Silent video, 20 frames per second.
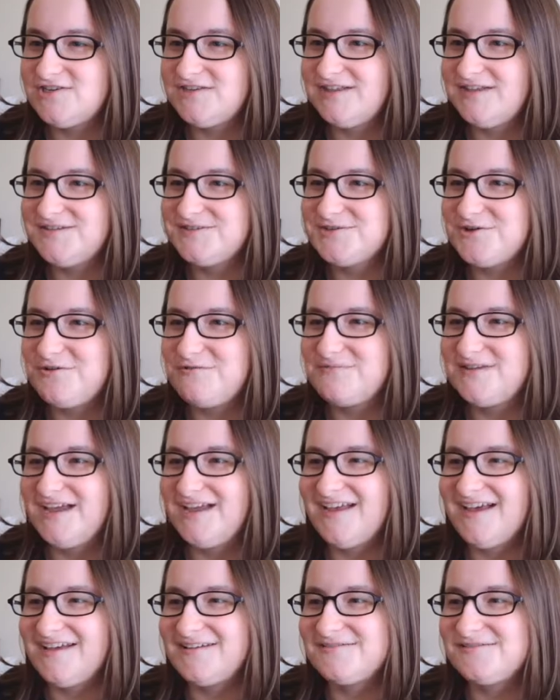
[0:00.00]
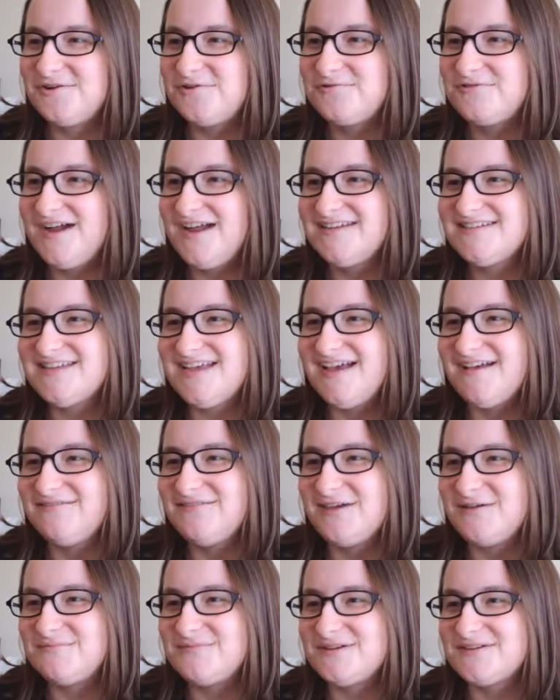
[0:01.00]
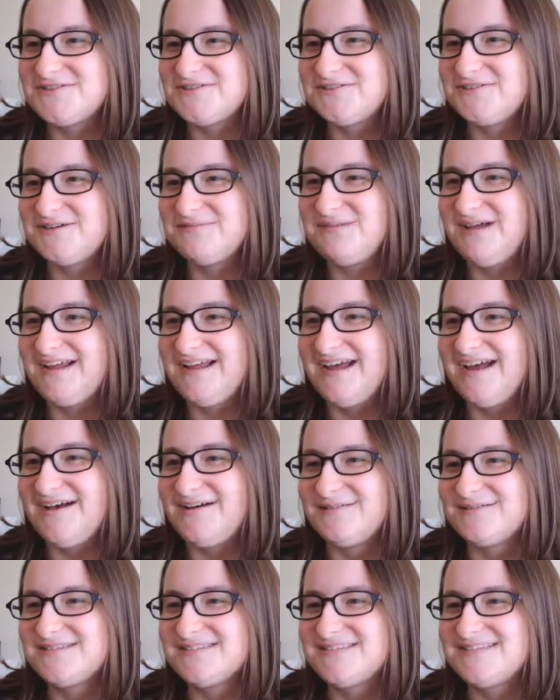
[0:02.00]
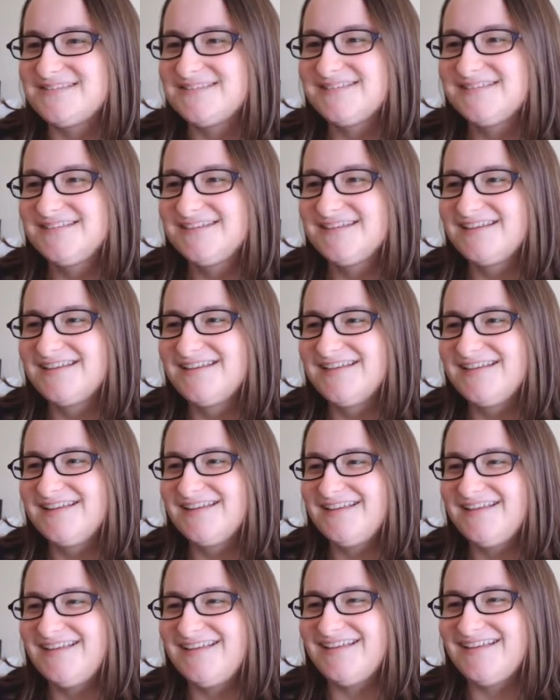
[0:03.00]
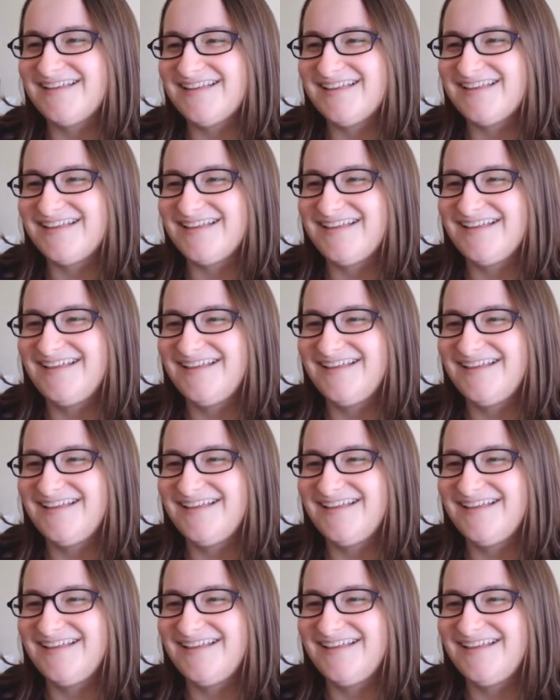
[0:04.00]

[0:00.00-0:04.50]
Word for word: She then told me I had no right to have that picture in my house. What?